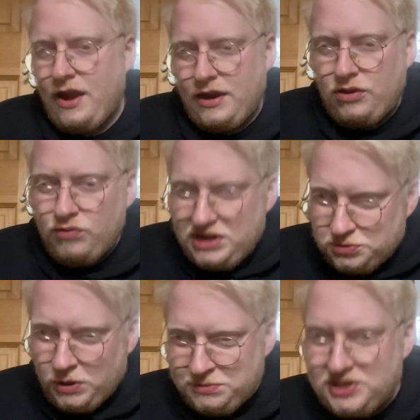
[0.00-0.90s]
the
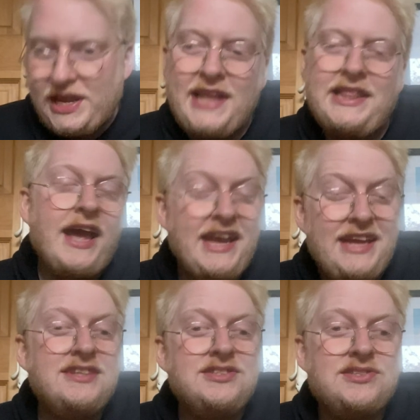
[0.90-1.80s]
reason why I'm saying that
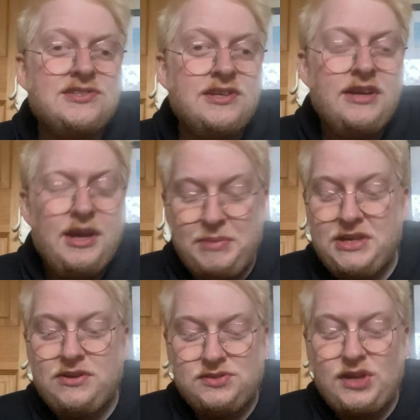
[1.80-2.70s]
is
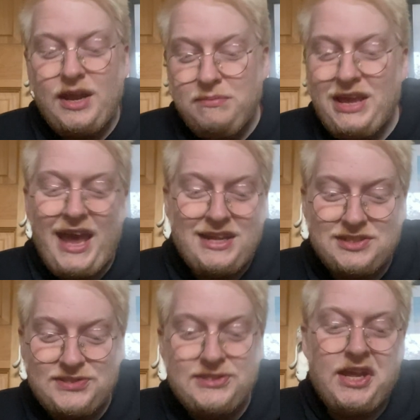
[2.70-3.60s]
because I am getting a
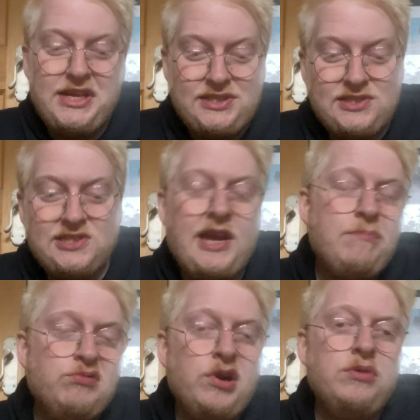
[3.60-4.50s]
slight
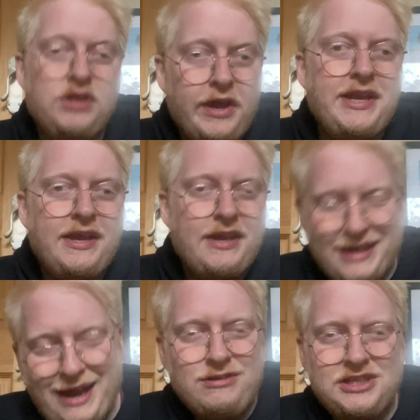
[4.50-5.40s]
Sabro-like
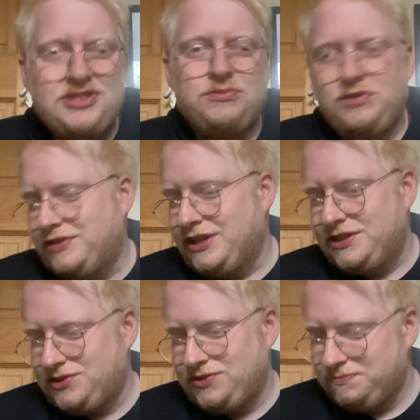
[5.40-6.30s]
character with
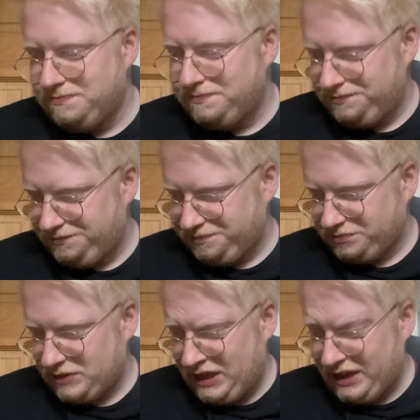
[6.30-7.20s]
this.
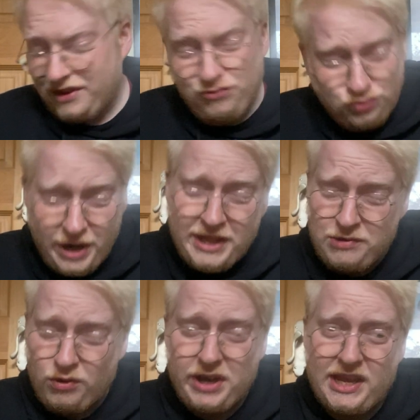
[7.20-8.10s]
And I really,
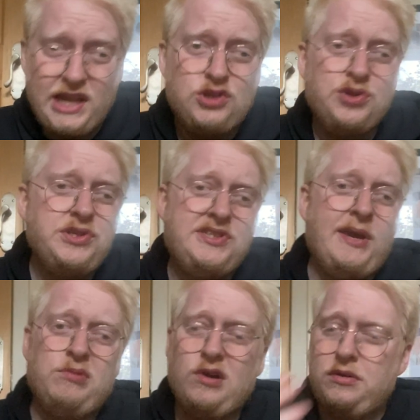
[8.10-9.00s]
really enjoy
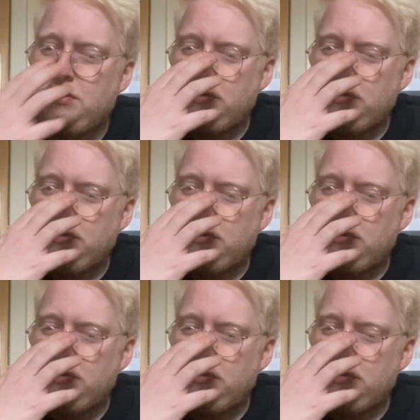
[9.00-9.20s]
Sabro.